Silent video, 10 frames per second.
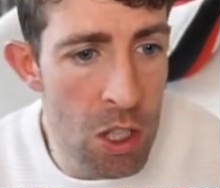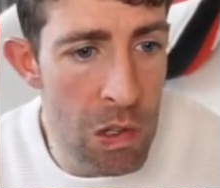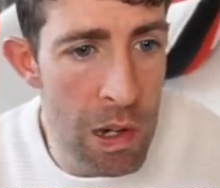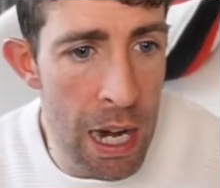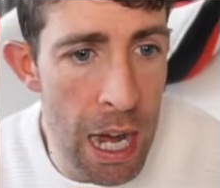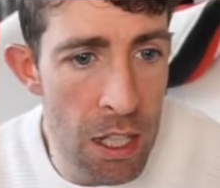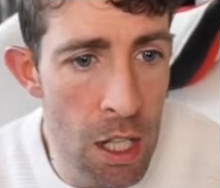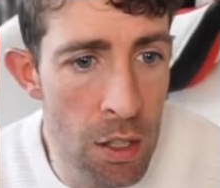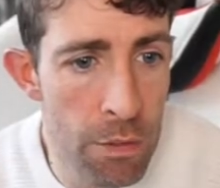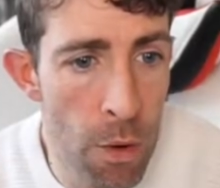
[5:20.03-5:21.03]
create
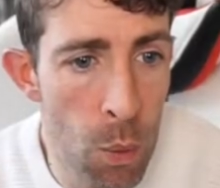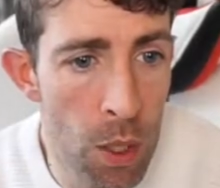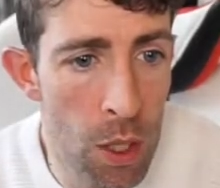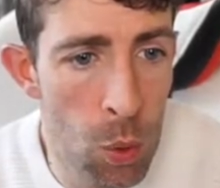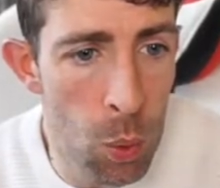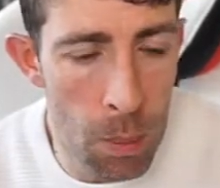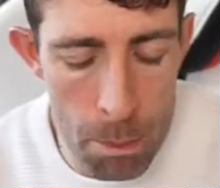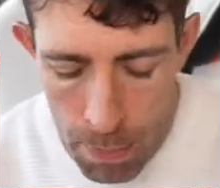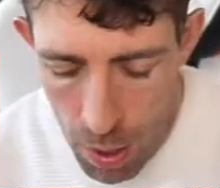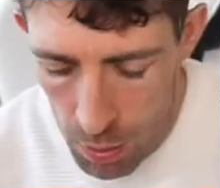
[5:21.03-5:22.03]
another folder called
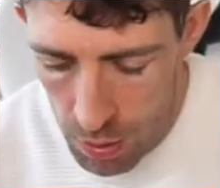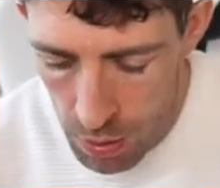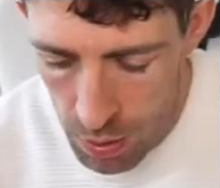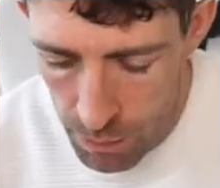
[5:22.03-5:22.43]
components.